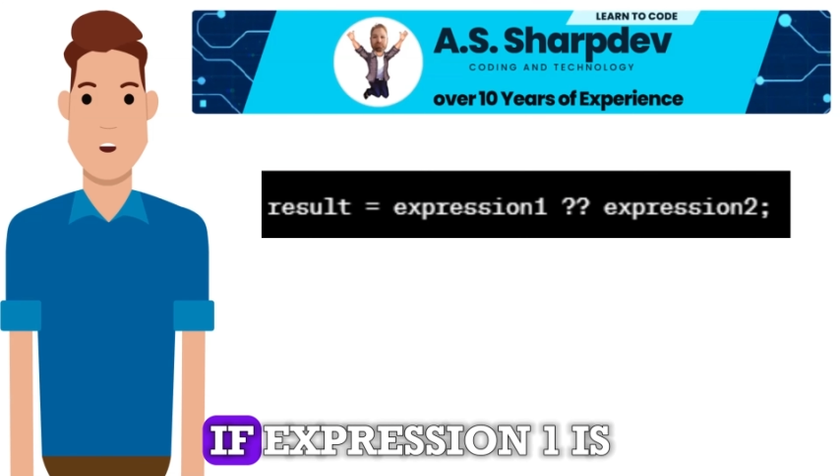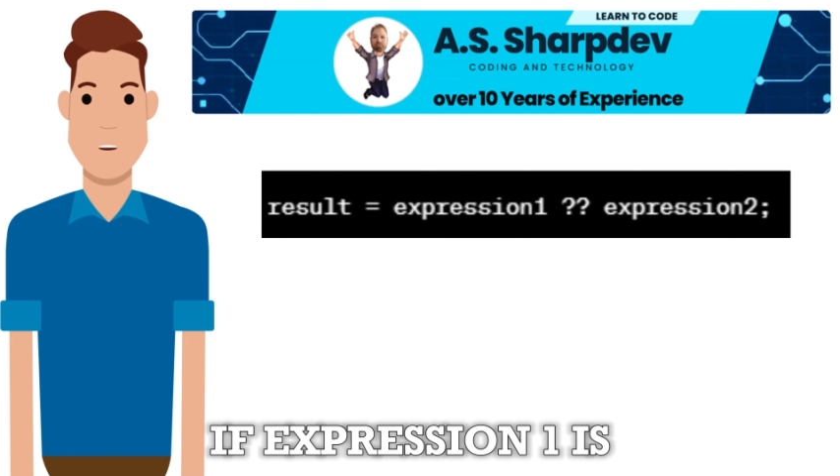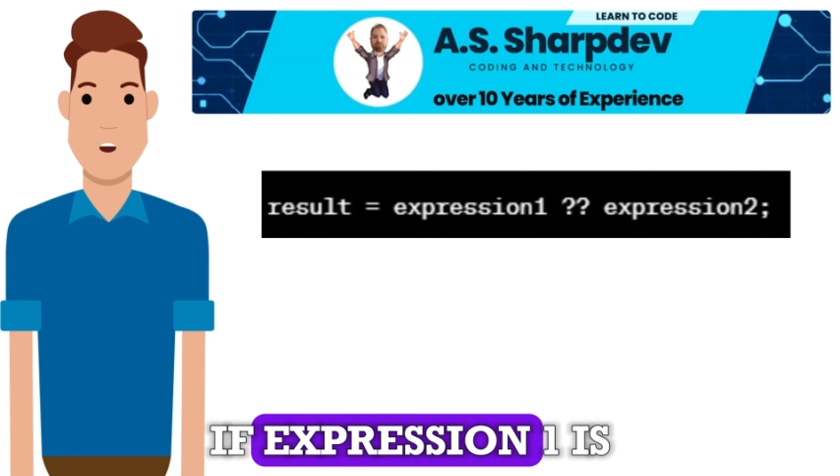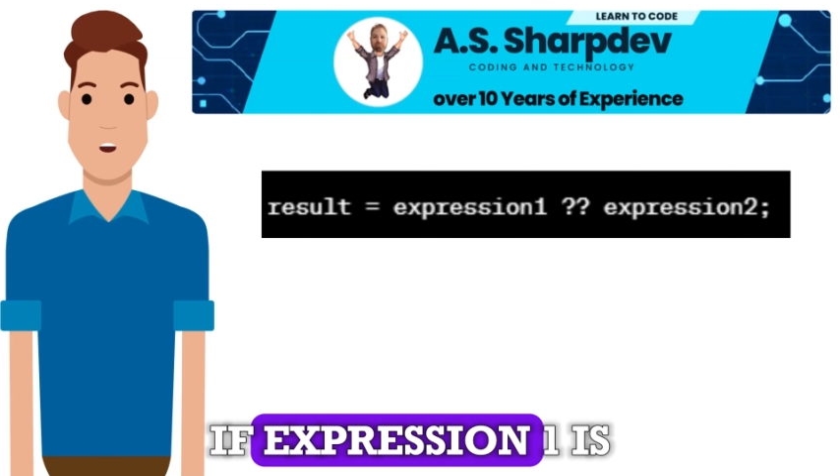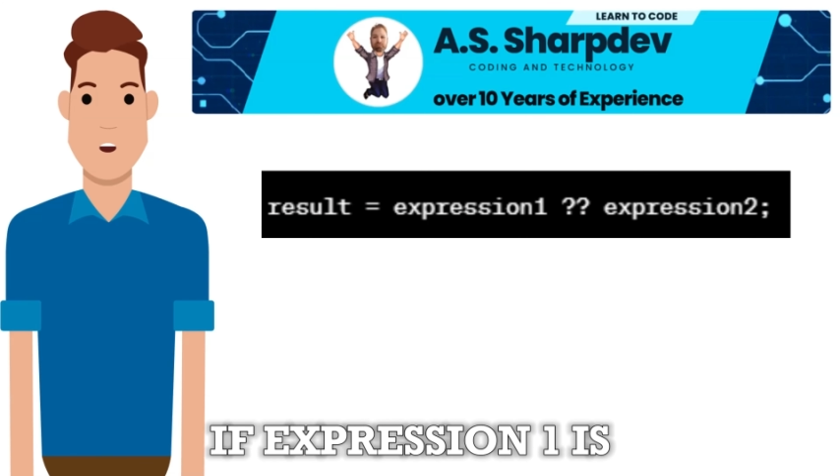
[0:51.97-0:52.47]

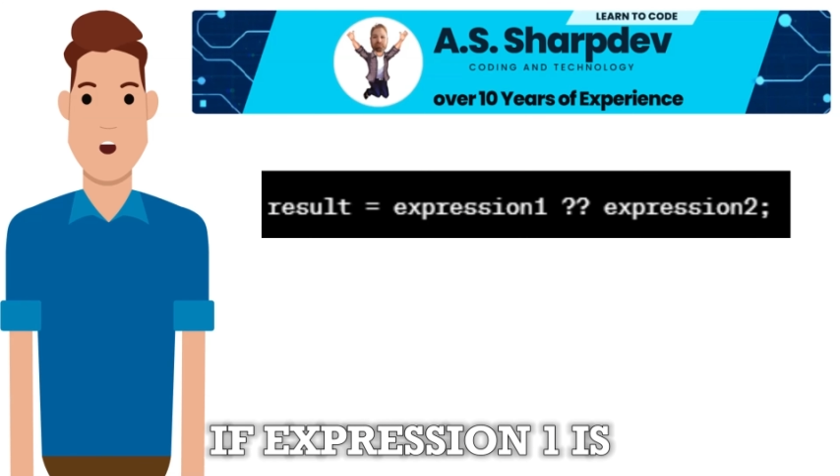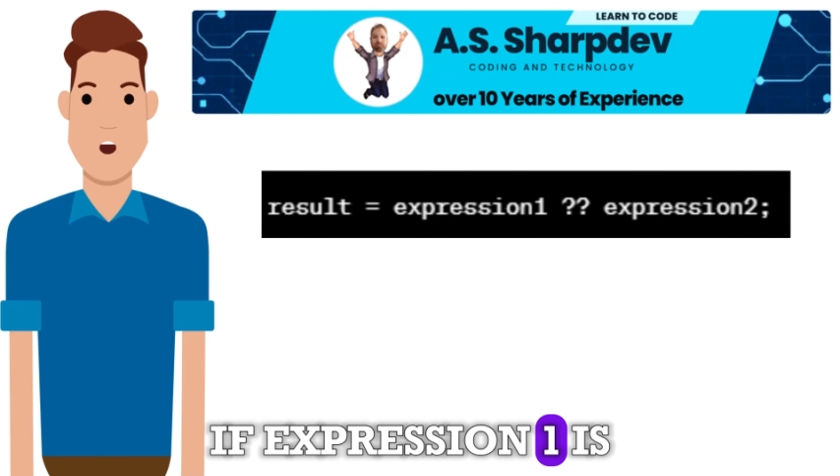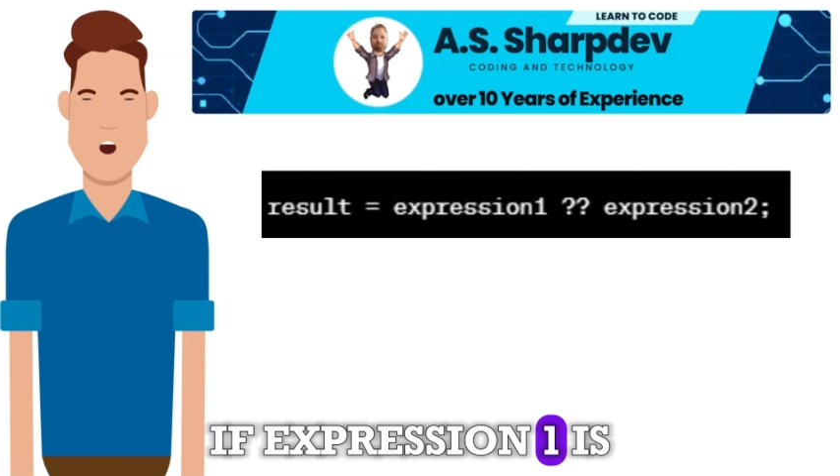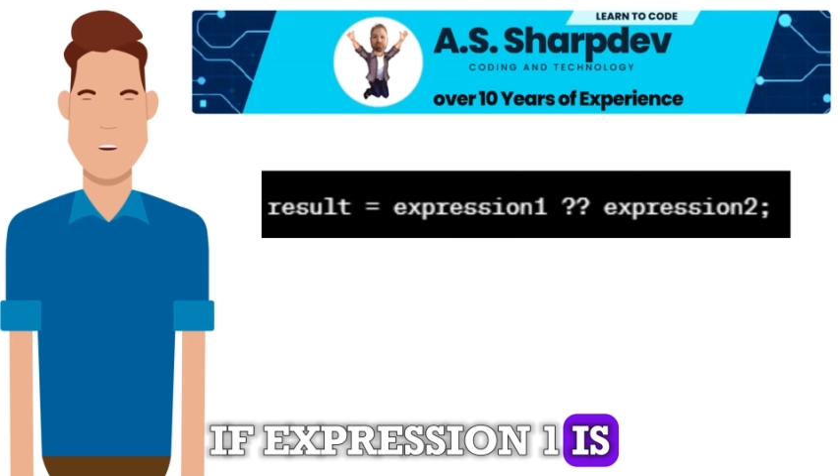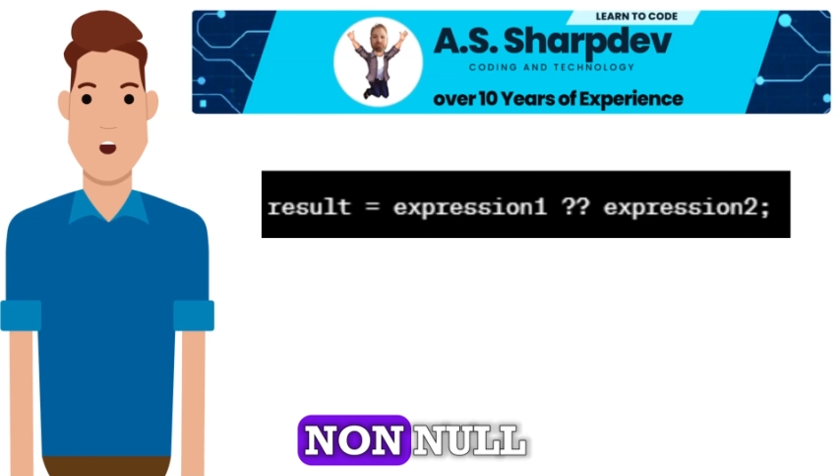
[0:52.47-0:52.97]
expression
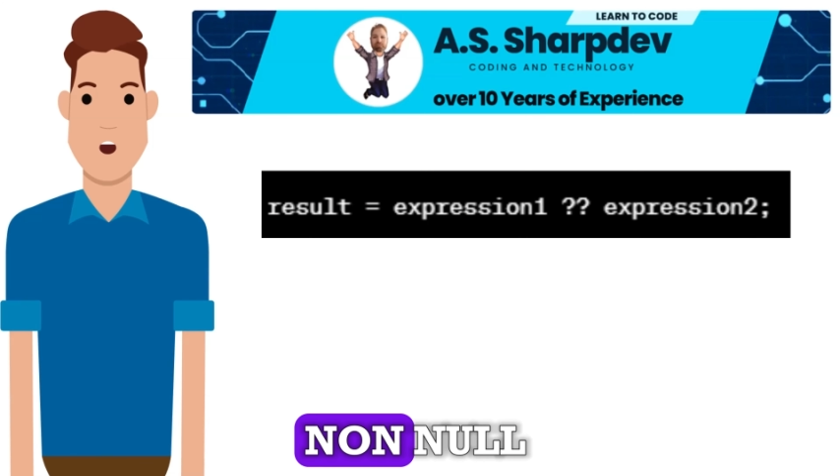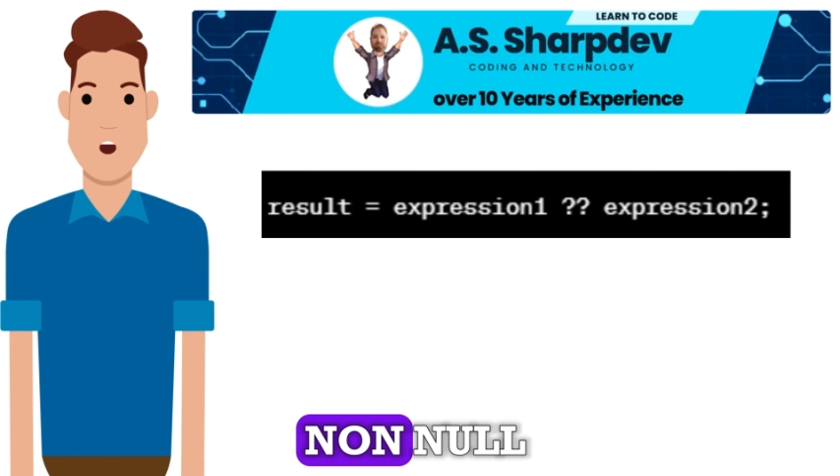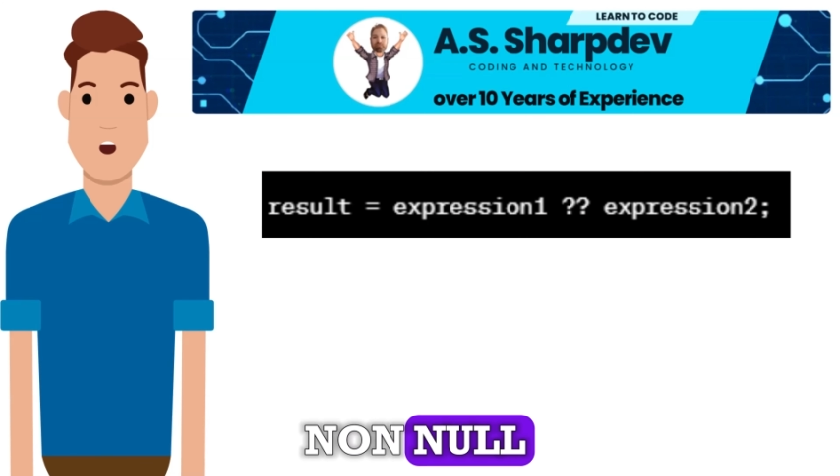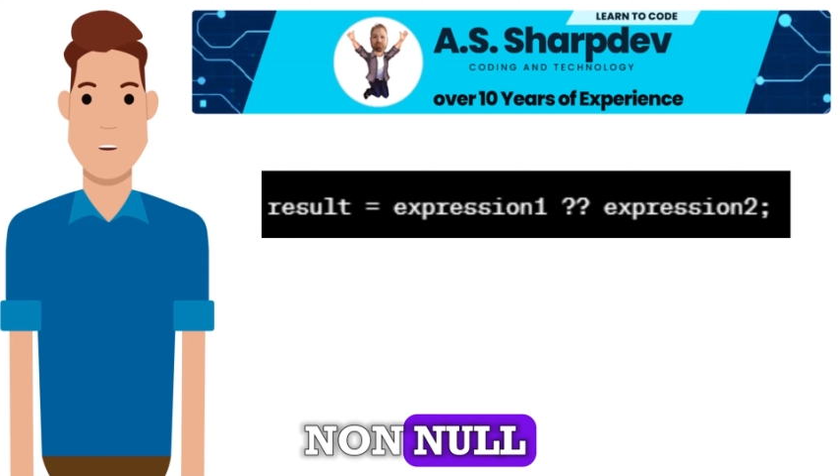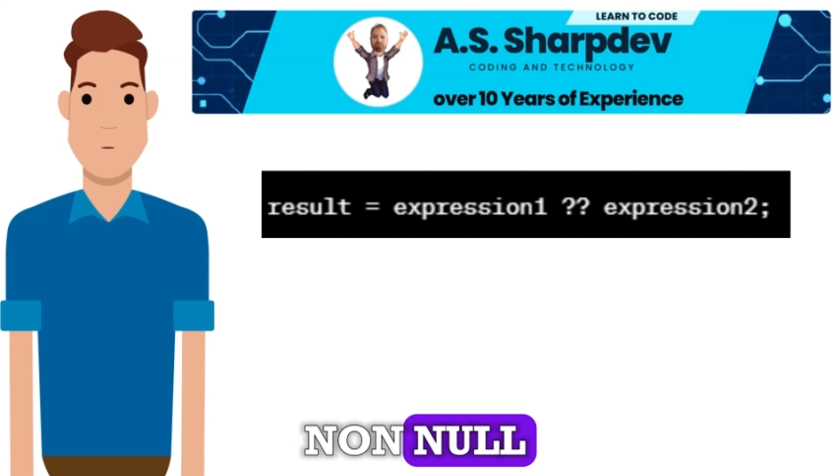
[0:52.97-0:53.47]
1 is
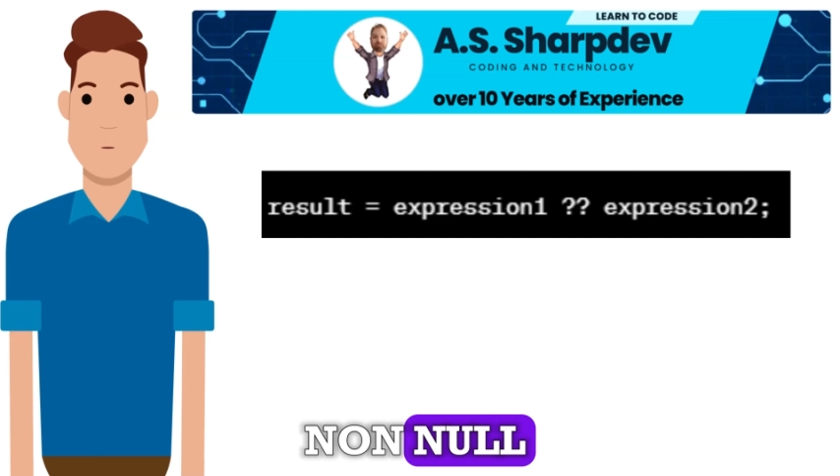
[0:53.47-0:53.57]
non-null,